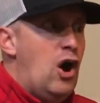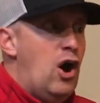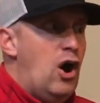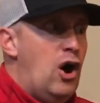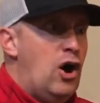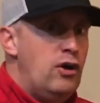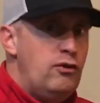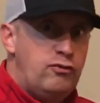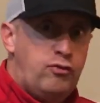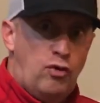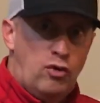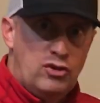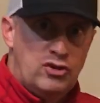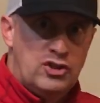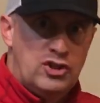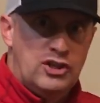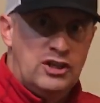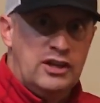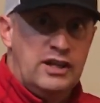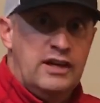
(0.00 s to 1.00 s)

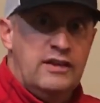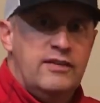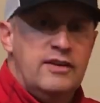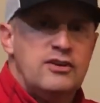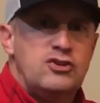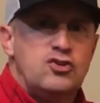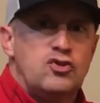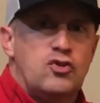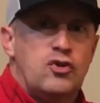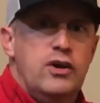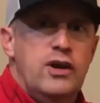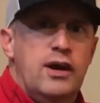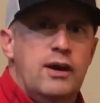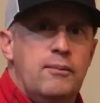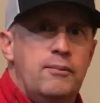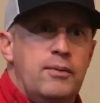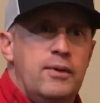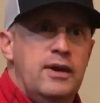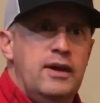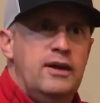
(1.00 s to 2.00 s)
Unfortunately, this
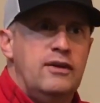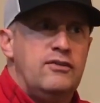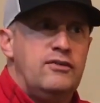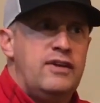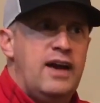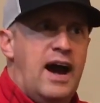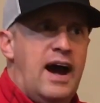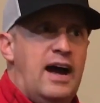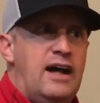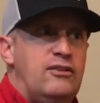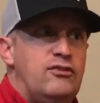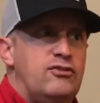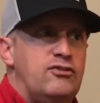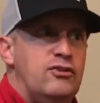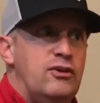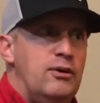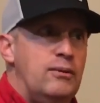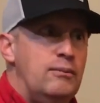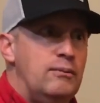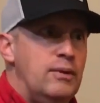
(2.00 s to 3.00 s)
trip has got
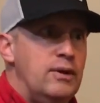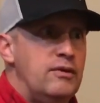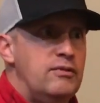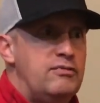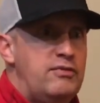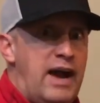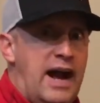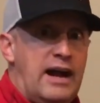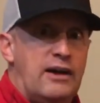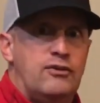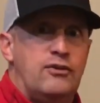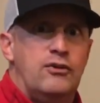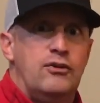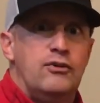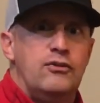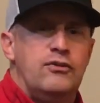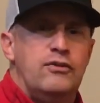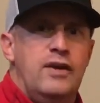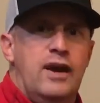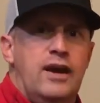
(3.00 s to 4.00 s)
some
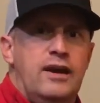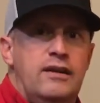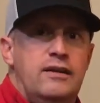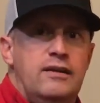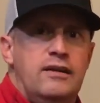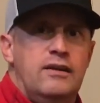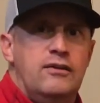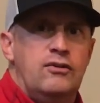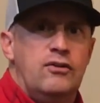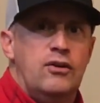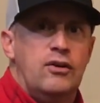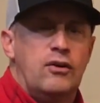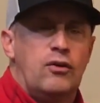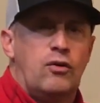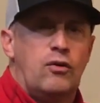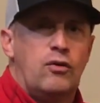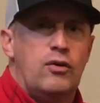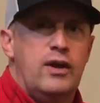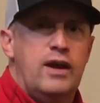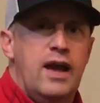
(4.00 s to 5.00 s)
factors that is going to
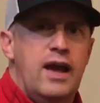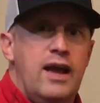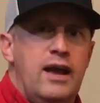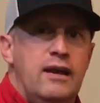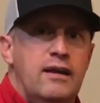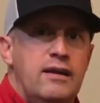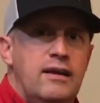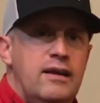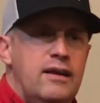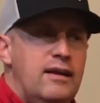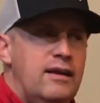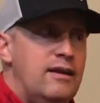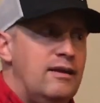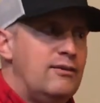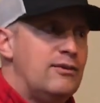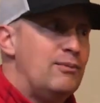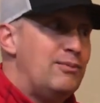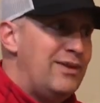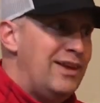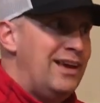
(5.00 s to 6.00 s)
create
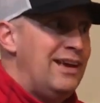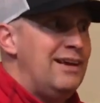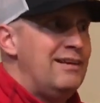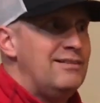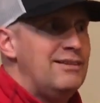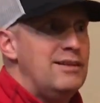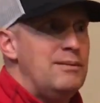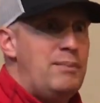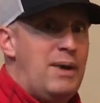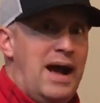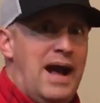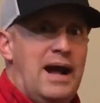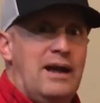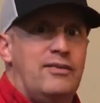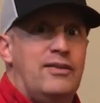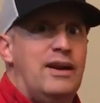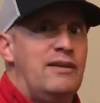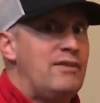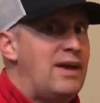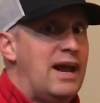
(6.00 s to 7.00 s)
some things in the pack
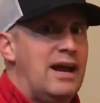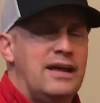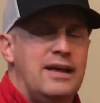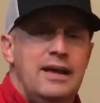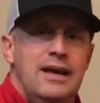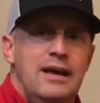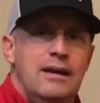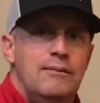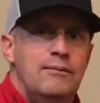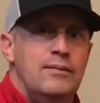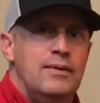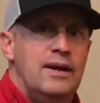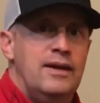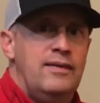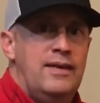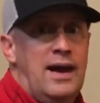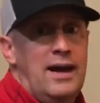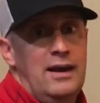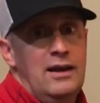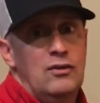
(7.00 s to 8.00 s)
that I've got to keep, and
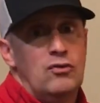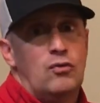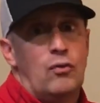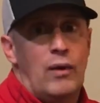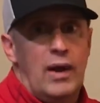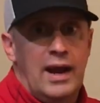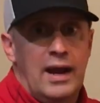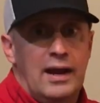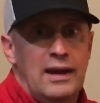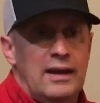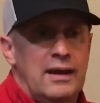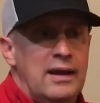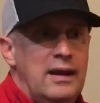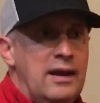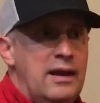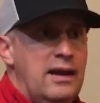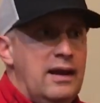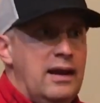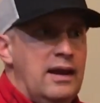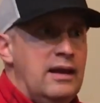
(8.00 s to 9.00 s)
that is rain.
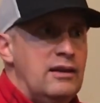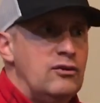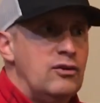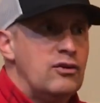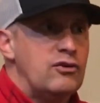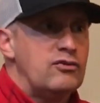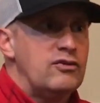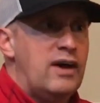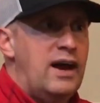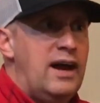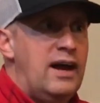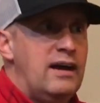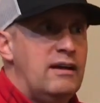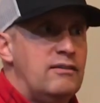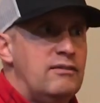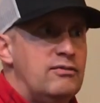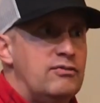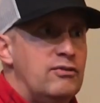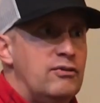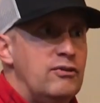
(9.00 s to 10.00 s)
It looks
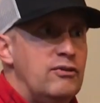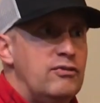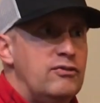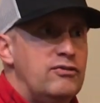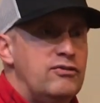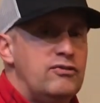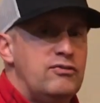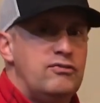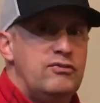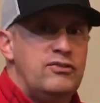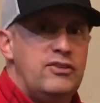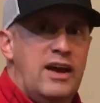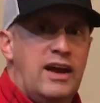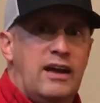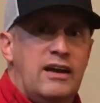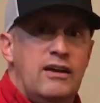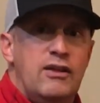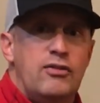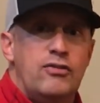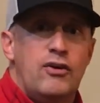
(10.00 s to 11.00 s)
like for the
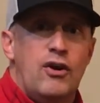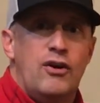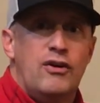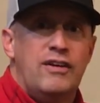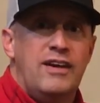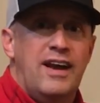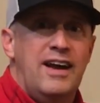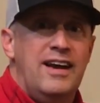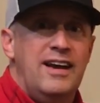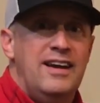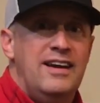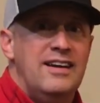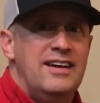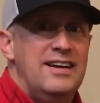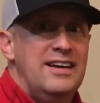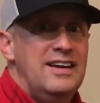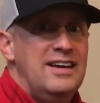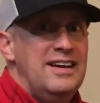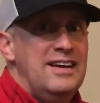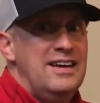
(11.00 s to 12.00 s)
second and third day,
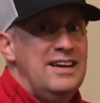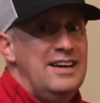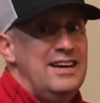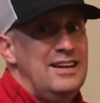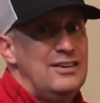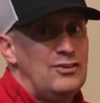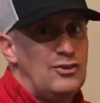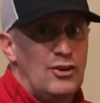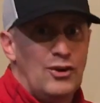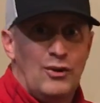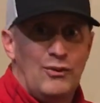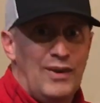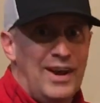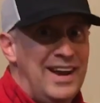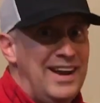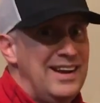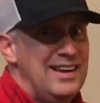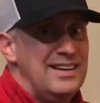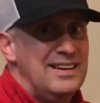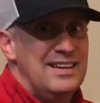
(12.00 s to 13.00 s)
it's going to
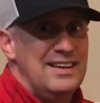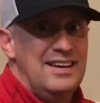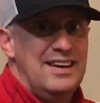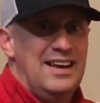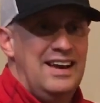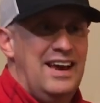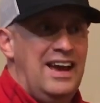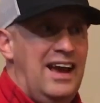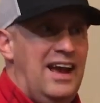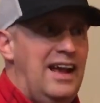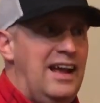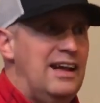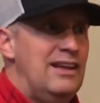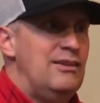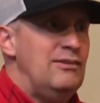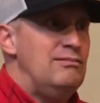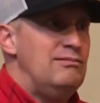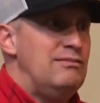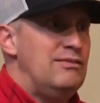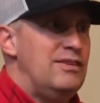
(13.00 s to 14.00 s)
rain,
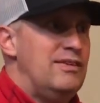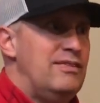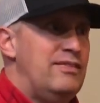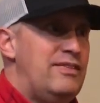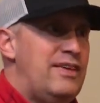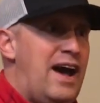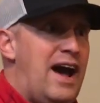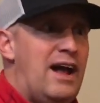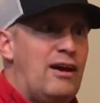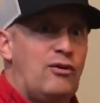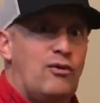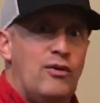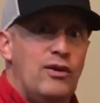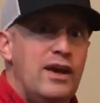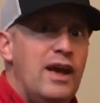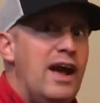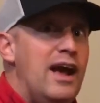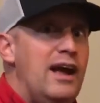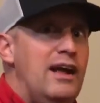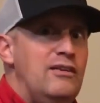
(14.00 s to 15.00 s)
and that
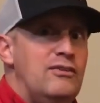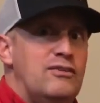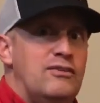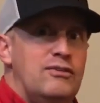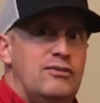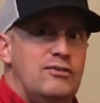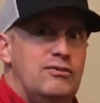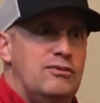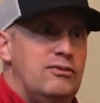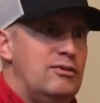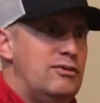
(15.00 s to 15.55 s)
creates